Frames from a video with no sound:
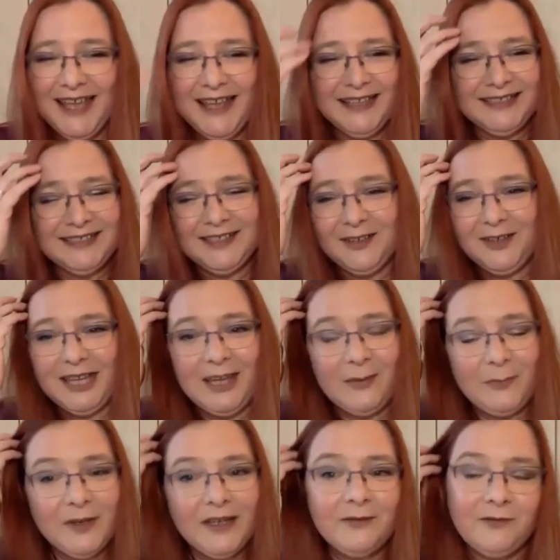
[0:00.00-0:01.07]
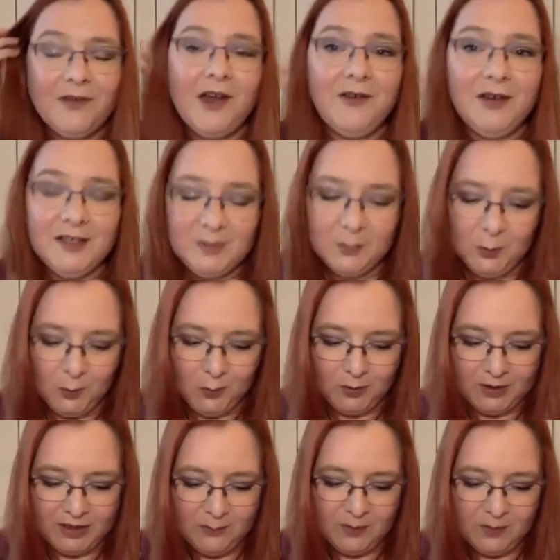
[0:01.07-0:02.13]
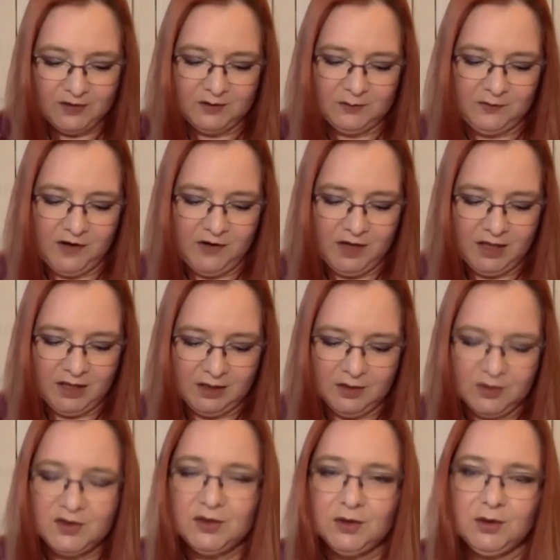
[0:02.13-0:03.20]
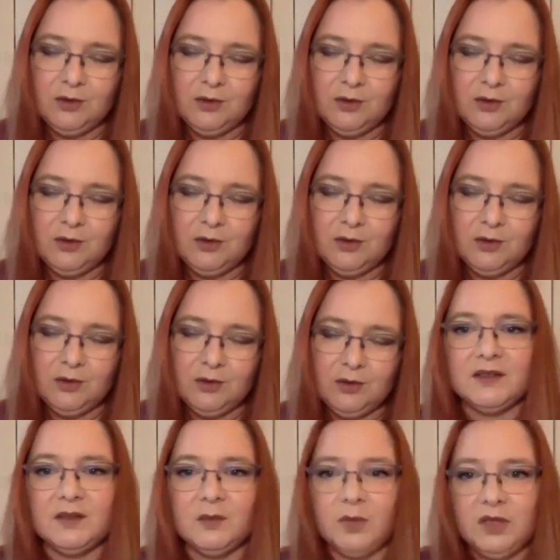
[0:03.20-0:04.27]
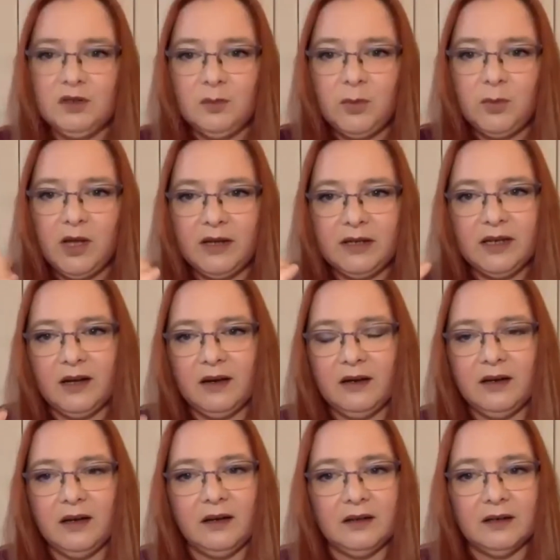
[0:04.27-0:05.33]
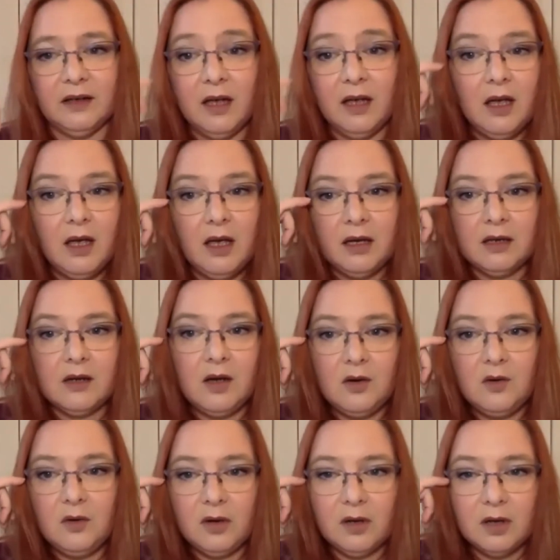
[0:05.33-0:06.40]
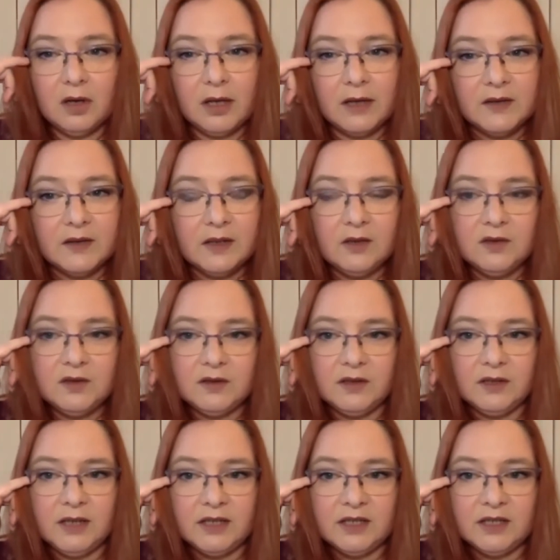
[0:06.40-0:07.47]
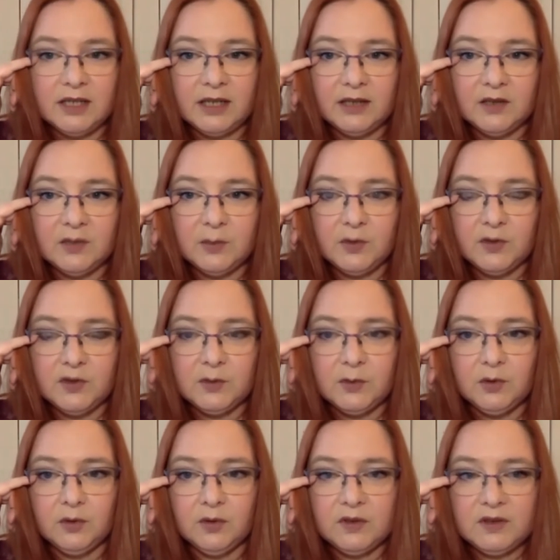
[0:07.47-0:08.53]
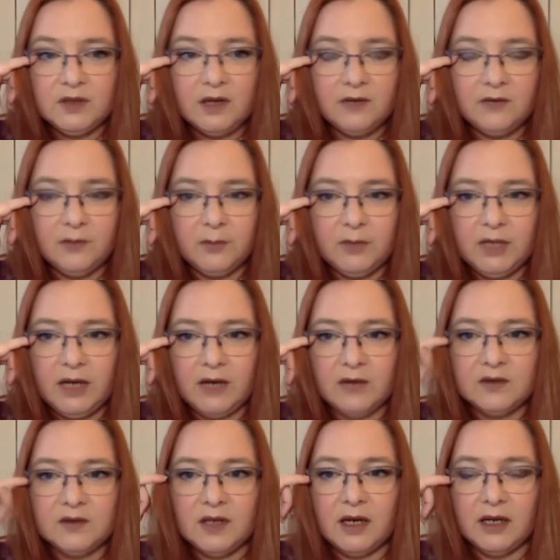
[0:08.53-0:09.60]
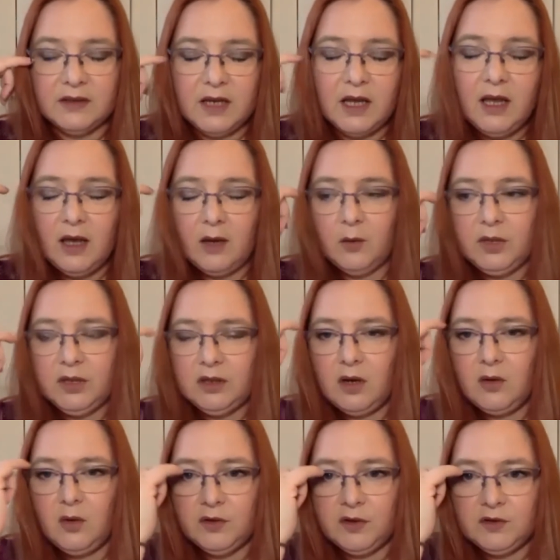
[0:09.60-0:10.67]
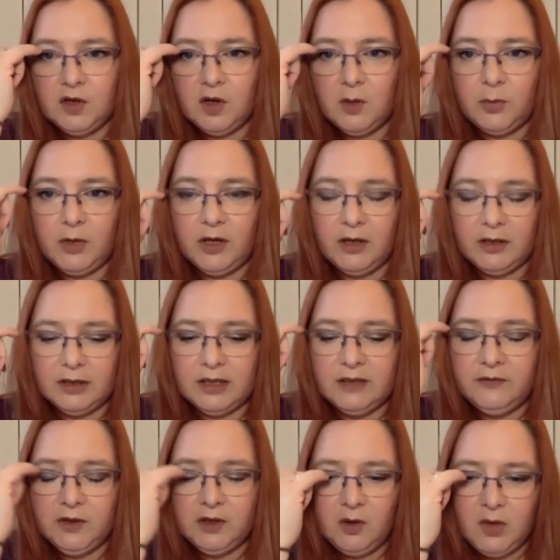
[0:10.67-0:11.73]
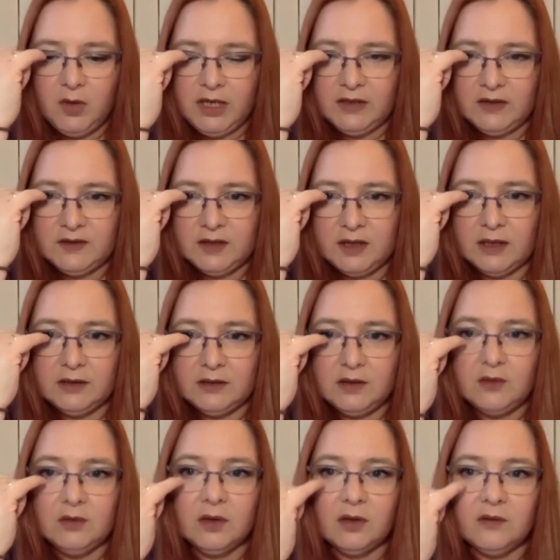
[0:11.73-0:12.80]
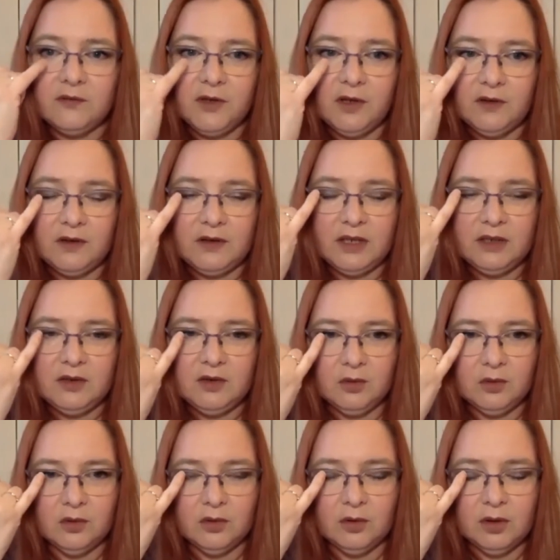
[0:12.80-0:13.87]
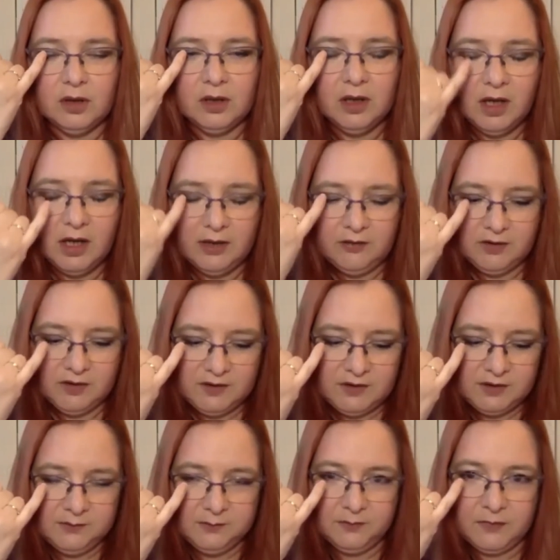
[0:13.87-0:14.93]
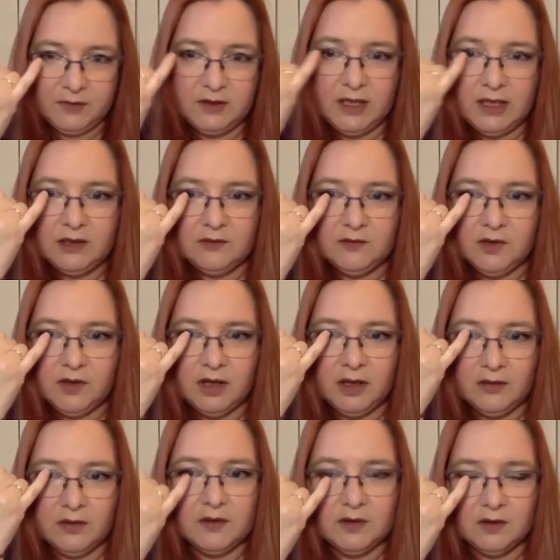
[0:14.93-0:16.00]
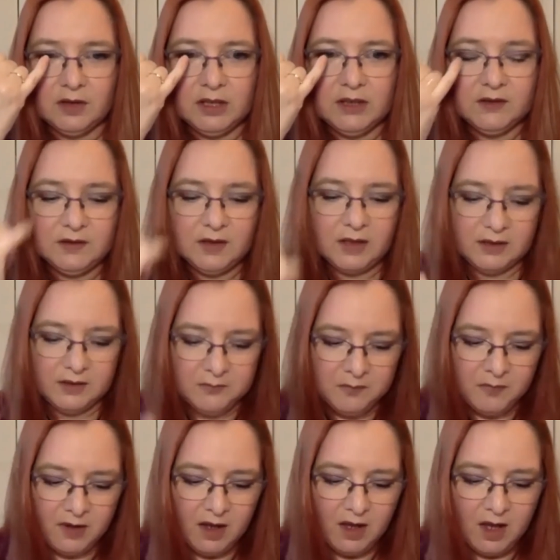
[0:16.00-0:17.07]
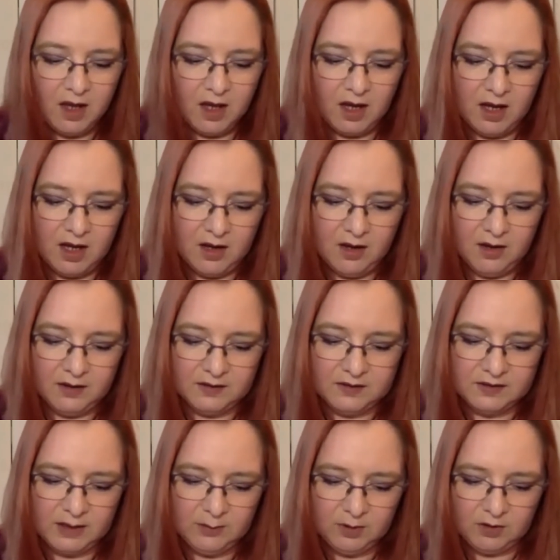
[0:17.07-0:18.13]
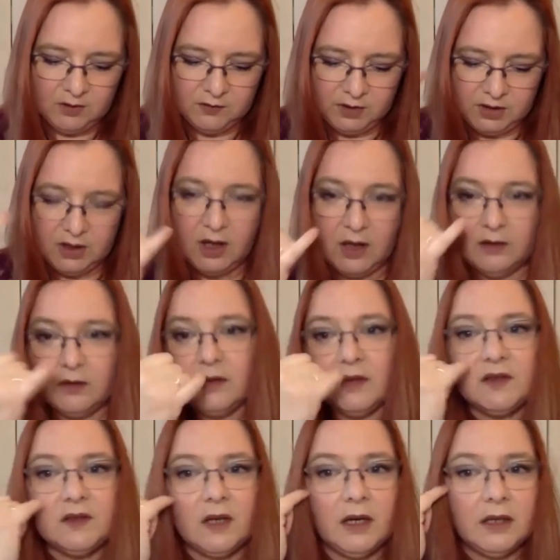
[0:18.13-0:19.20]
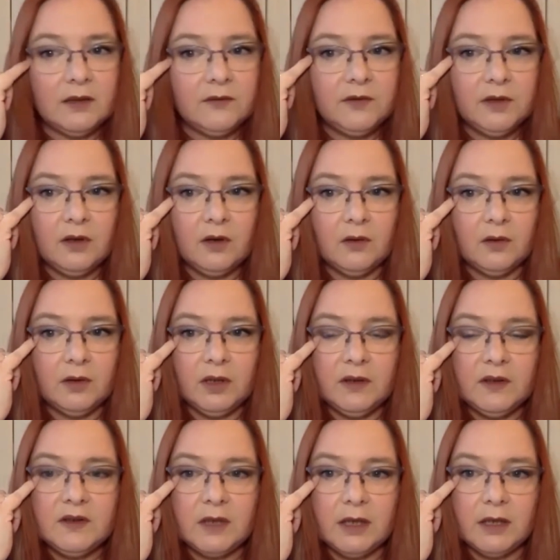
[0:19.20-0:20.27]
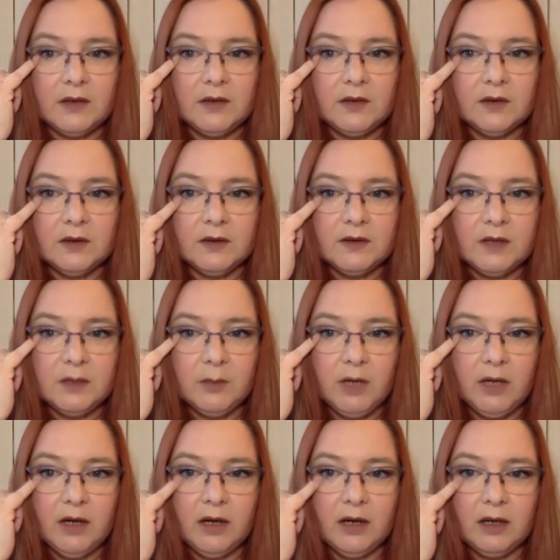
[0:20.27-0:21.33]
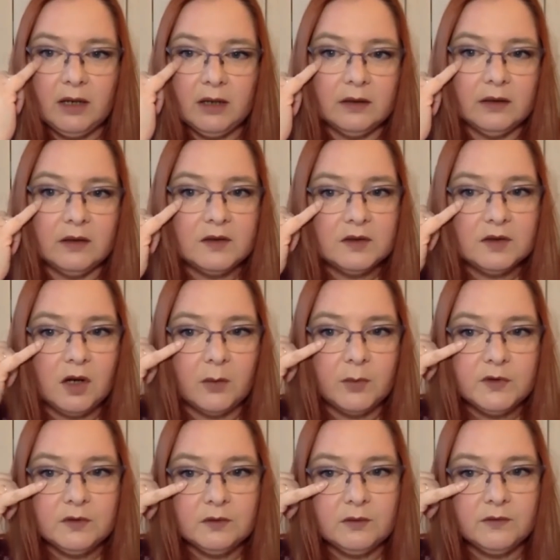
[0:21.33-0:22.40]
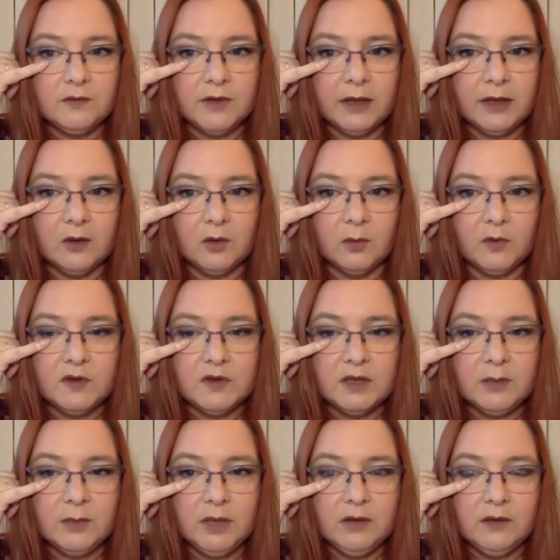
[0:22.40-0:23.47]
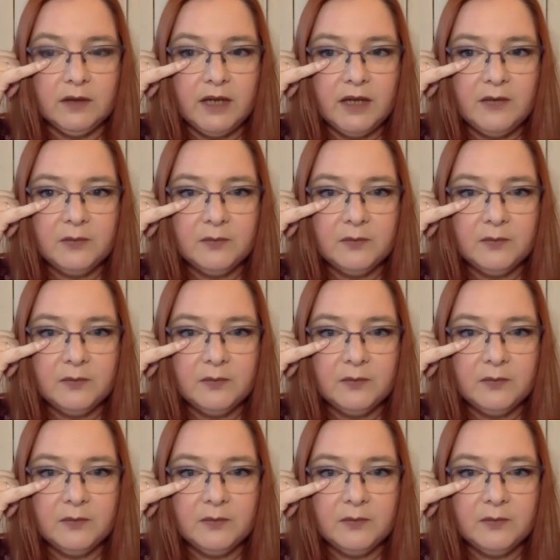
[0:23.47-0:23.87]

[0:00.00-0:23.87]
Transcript: So keep it very small, keep it very close to your lash line. So when you apply the eyeliner, go as close to your lash line as possible. Start from the outside. When you go on the top line, if you go inside, don't go further than your iris, the end of your iris on the inside. And same goes for the underside. If you go on the underside, as you can see, my eyeliner stops sort of like almost in the middle there.